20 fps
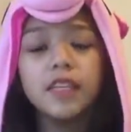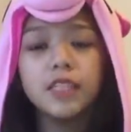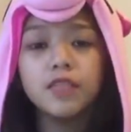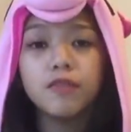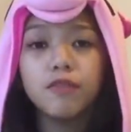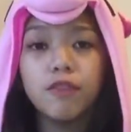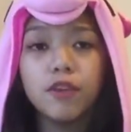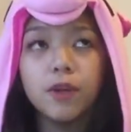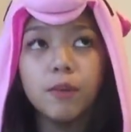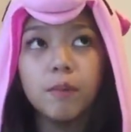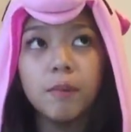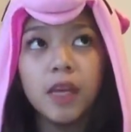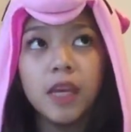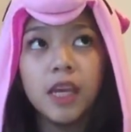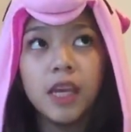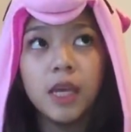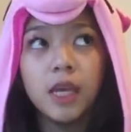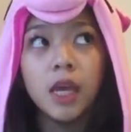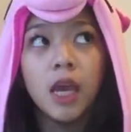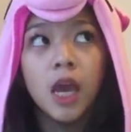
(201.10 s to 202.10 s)
this for
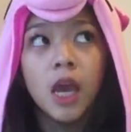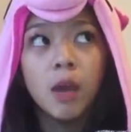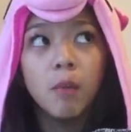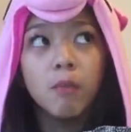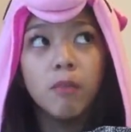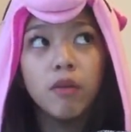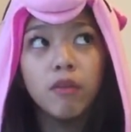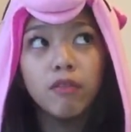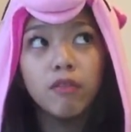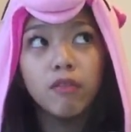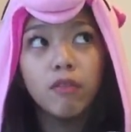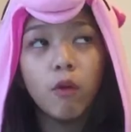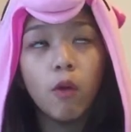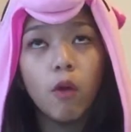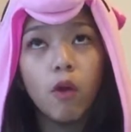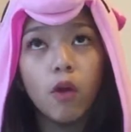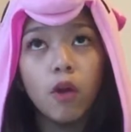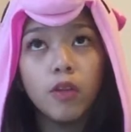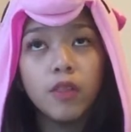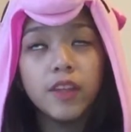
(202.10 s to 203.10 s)
me
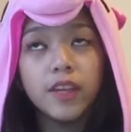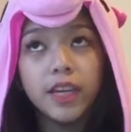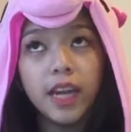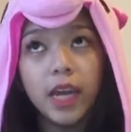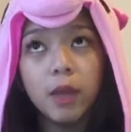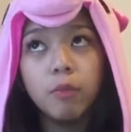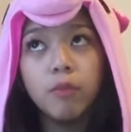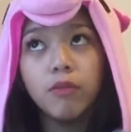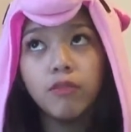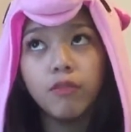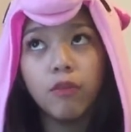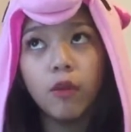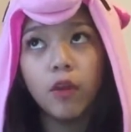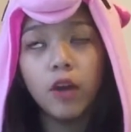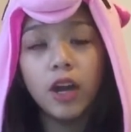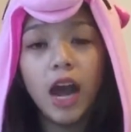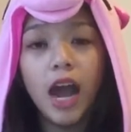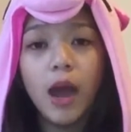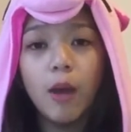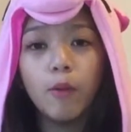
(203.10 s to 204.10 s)
before the day
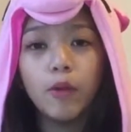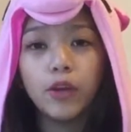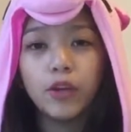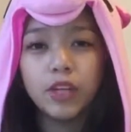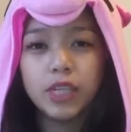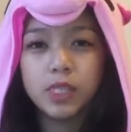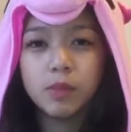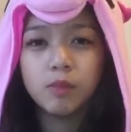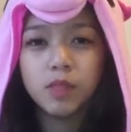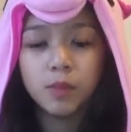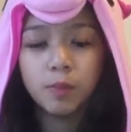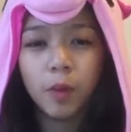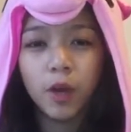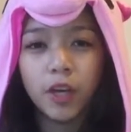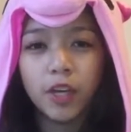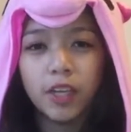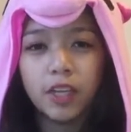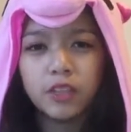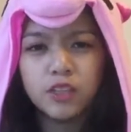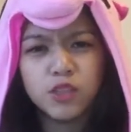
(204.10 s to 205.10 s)
before our Christmas
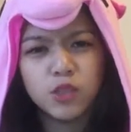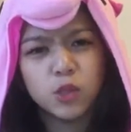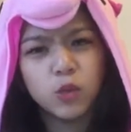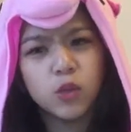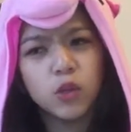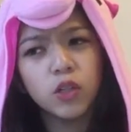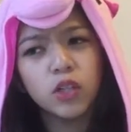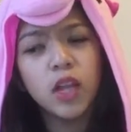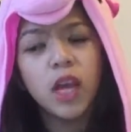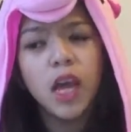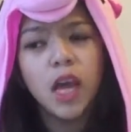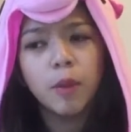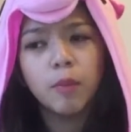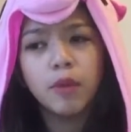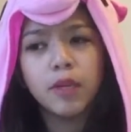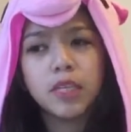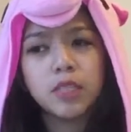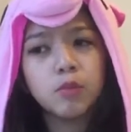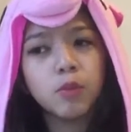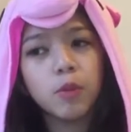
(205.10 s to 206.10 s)
party in school
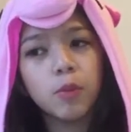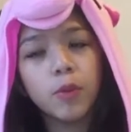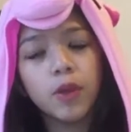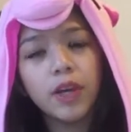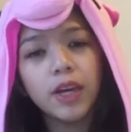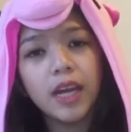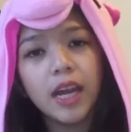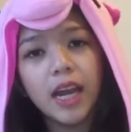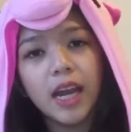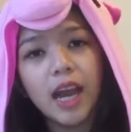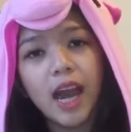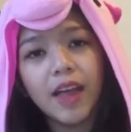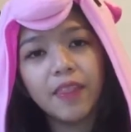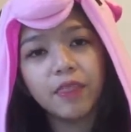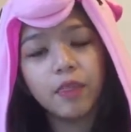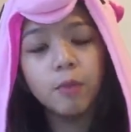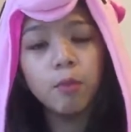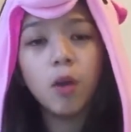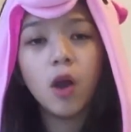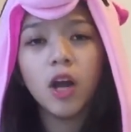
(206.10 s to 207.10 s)
because we were
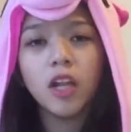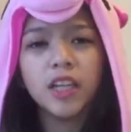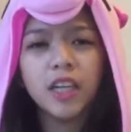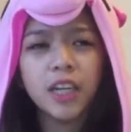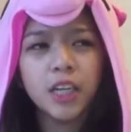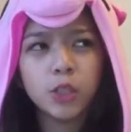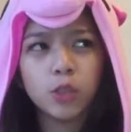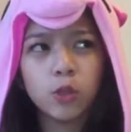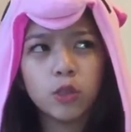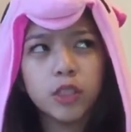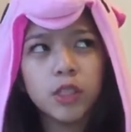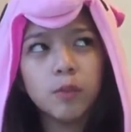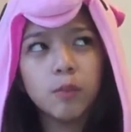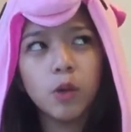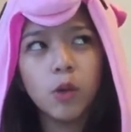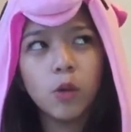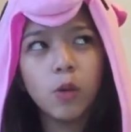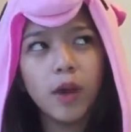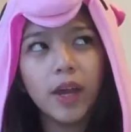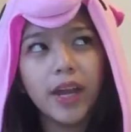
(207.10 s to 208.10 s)
at the mall and I told
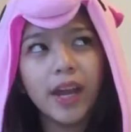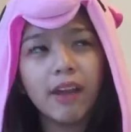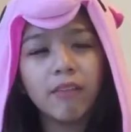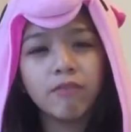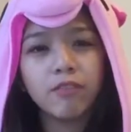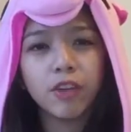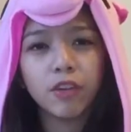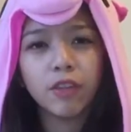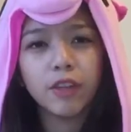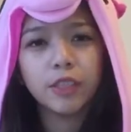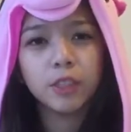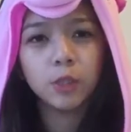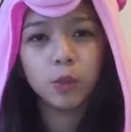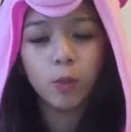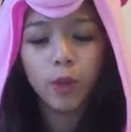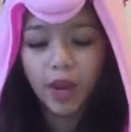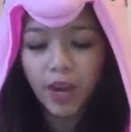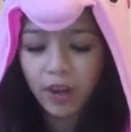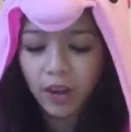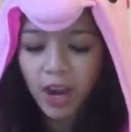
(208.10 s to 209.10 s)
him, oh, I have nothing to
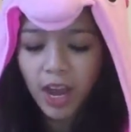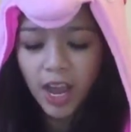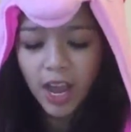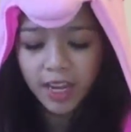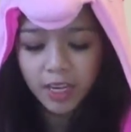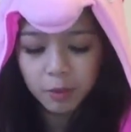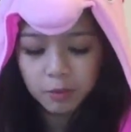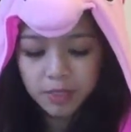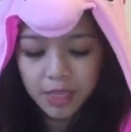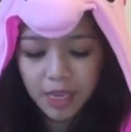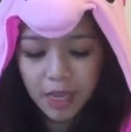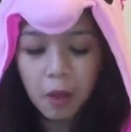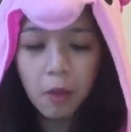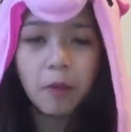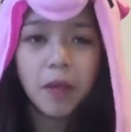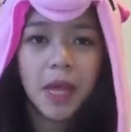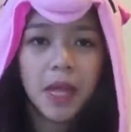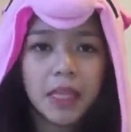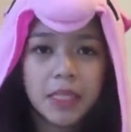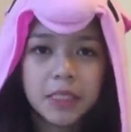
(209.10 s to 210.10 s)
wear. And he was like,
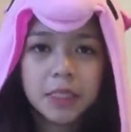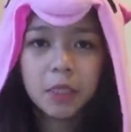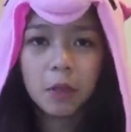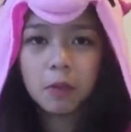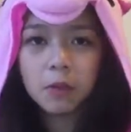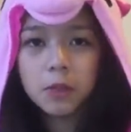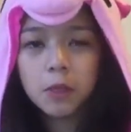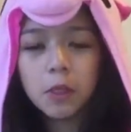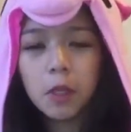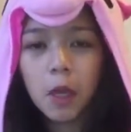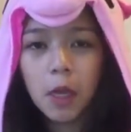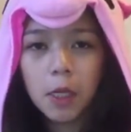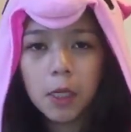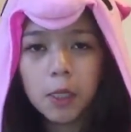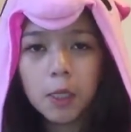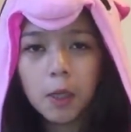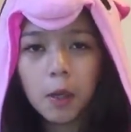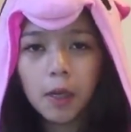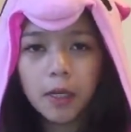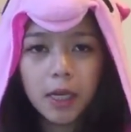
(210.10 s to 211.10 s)
okay, let's go to
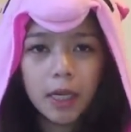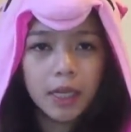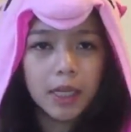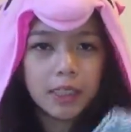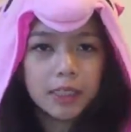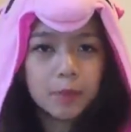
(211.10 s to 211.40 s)
Cotton On and